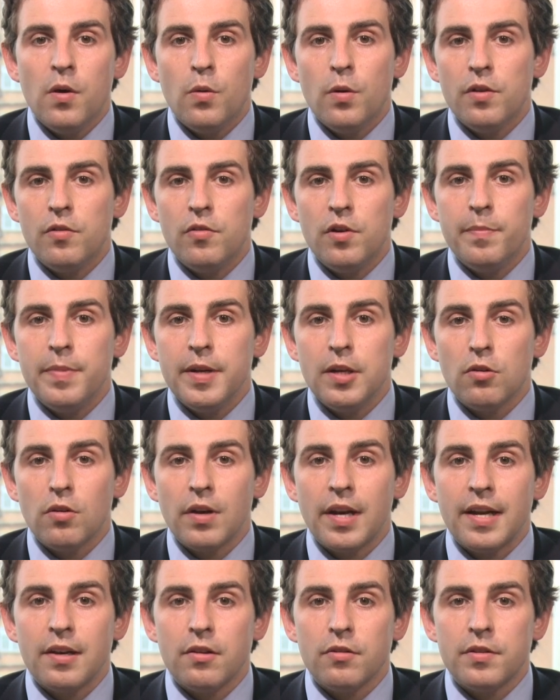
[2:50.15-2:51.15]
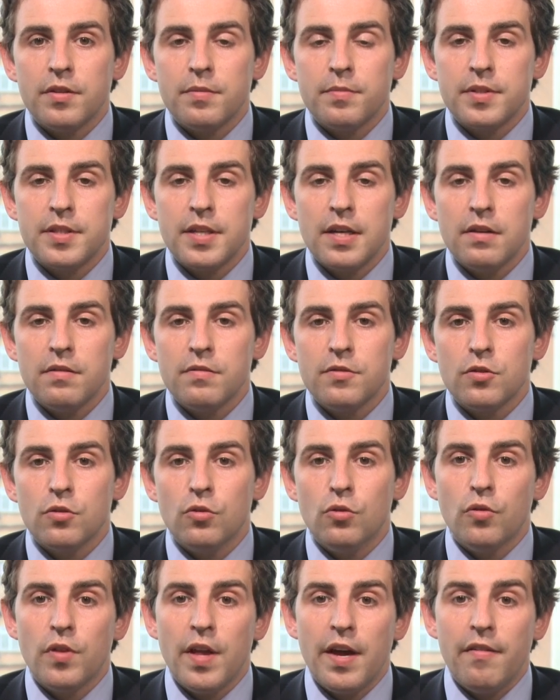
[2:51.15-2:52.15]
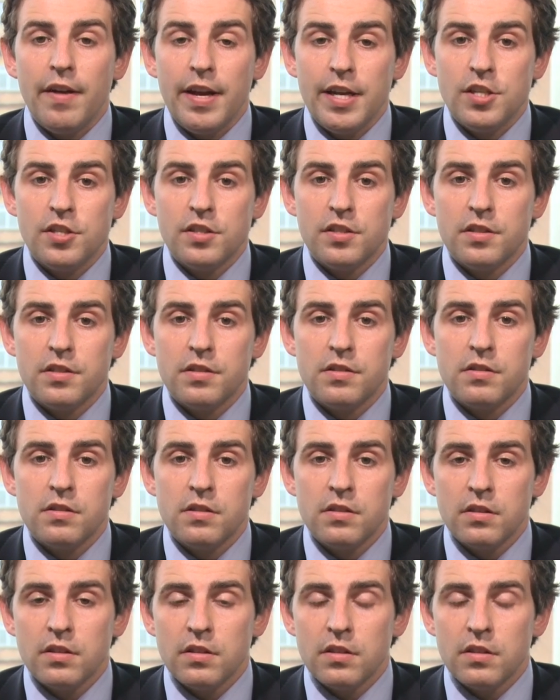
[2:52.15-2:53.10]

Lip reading: whether it be your landlord themselves or their agents.